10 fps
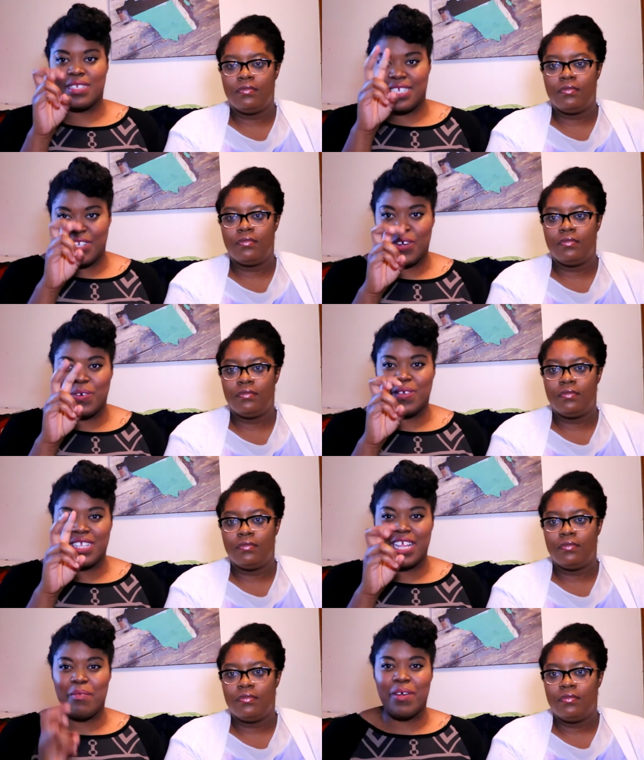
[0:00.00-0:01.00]
Speaker 1: you know
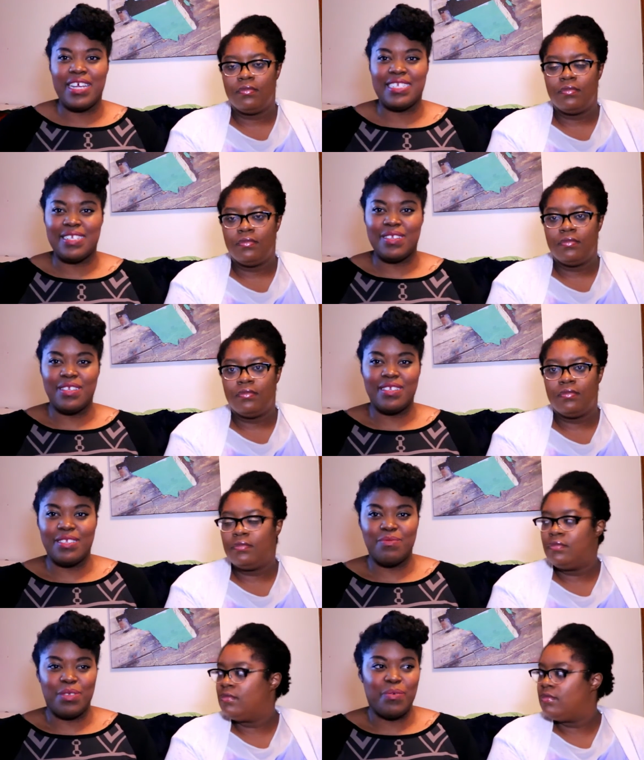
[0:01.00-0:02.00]
glamorized.
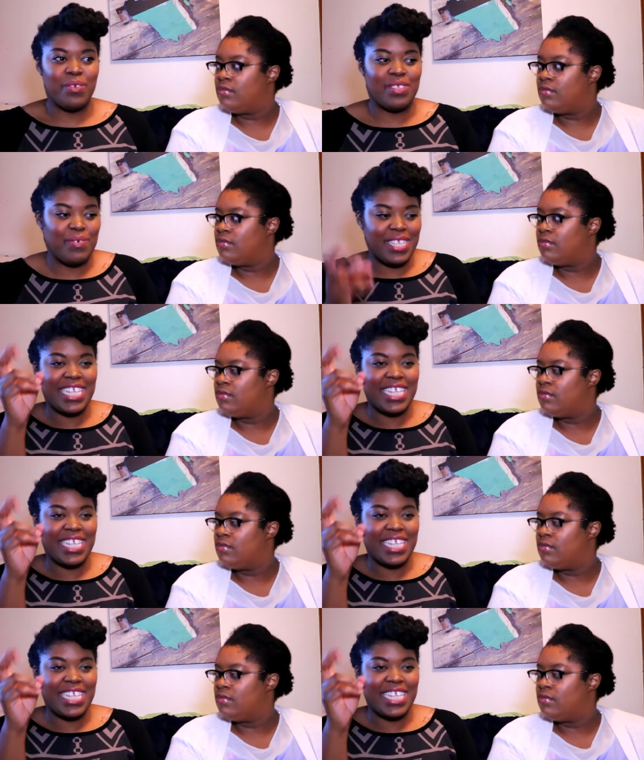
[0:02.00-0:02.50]
The, the, what the